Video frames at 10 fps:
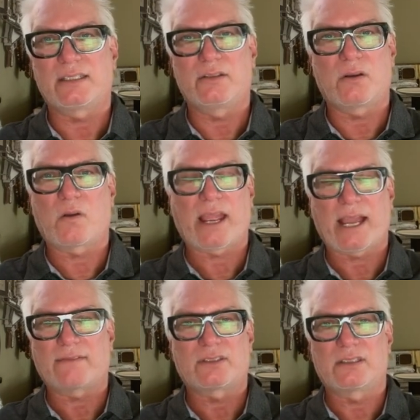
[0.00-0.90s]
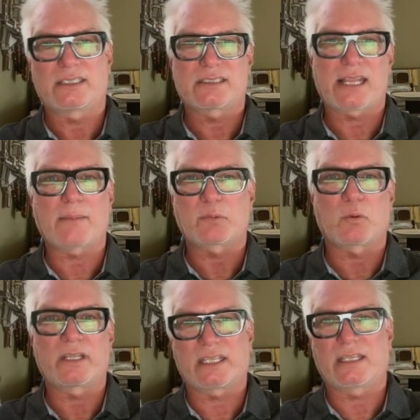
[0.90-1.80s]
You don't have to accept
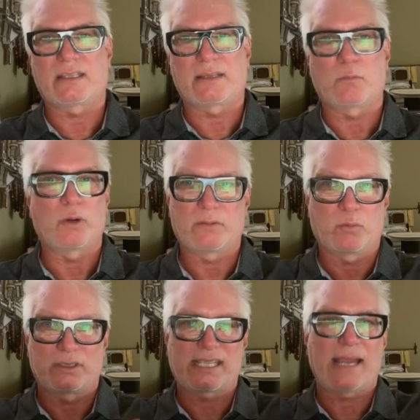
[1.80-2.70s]
what's